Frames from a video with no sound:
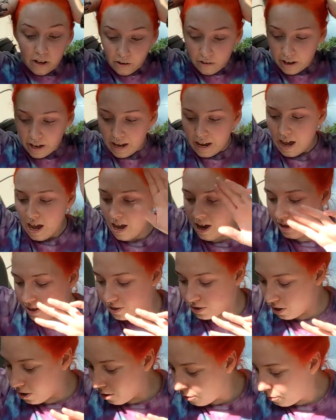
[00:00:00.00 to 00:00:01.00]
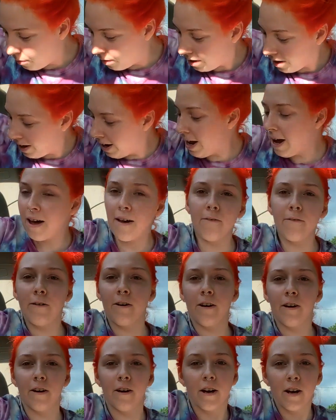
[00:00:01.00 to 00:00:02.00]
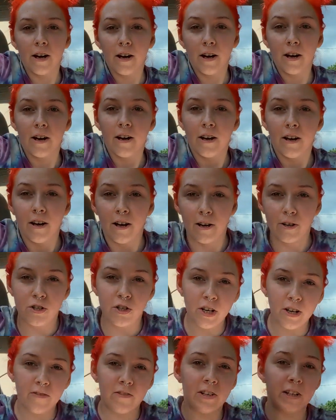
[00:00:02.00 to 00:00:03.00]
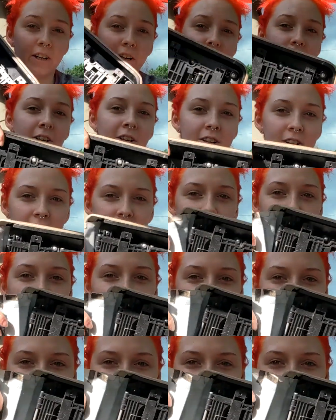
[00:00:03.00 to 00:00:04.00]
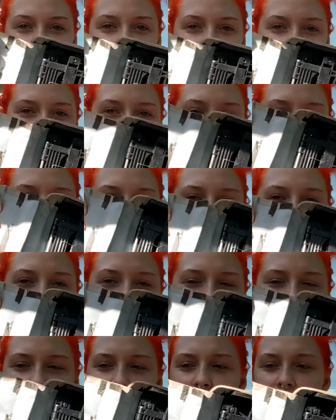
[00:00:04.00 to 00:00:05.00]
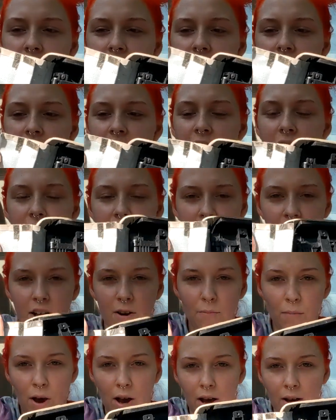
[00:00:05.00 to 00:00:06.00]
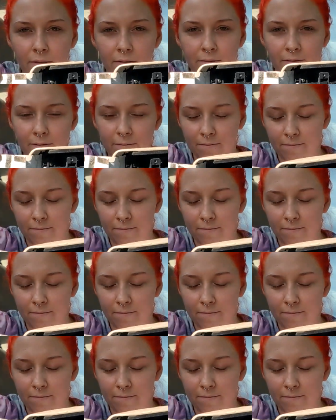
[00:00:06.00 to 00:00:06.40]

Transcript: Okay, so what I have achieved here is that this does come off,